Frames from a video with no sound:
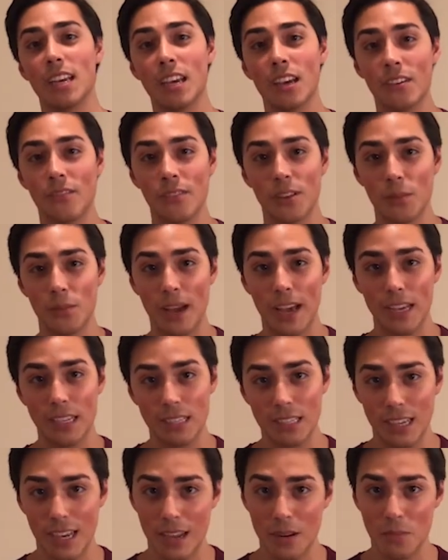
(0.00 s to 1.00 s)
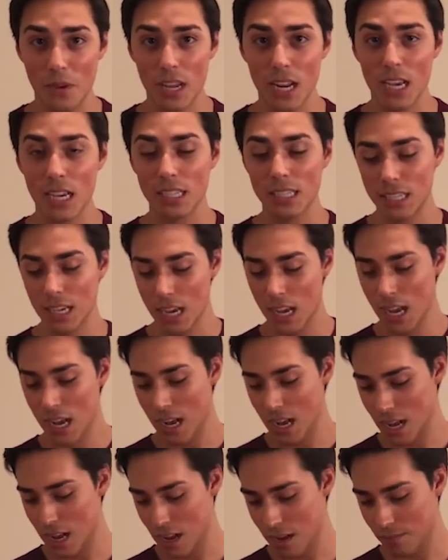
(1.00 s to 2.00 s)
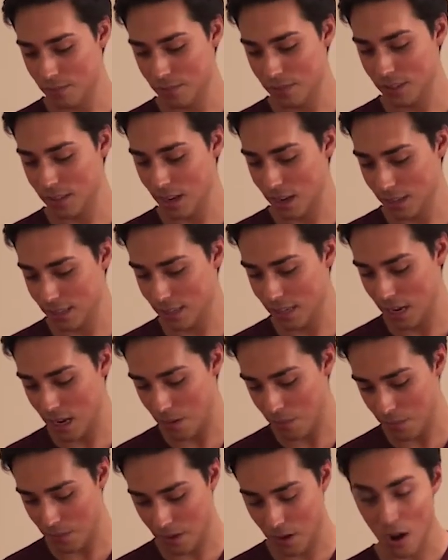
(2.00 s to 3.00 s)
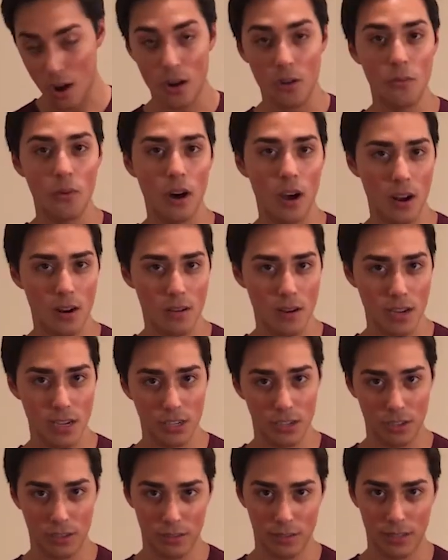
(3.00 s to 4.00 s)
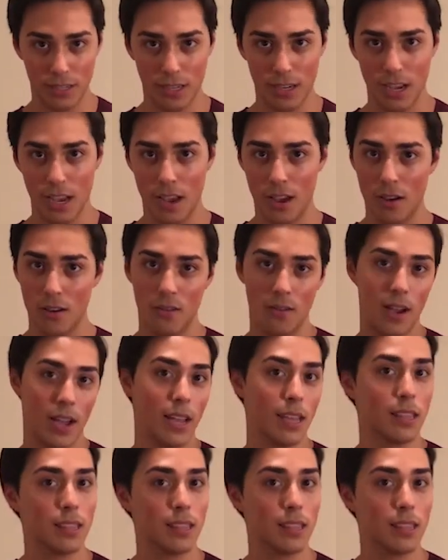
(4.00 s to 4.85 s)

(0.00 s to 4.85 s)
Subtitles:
here for the past 10 minutes, salted up. They're all watery and juicy now, I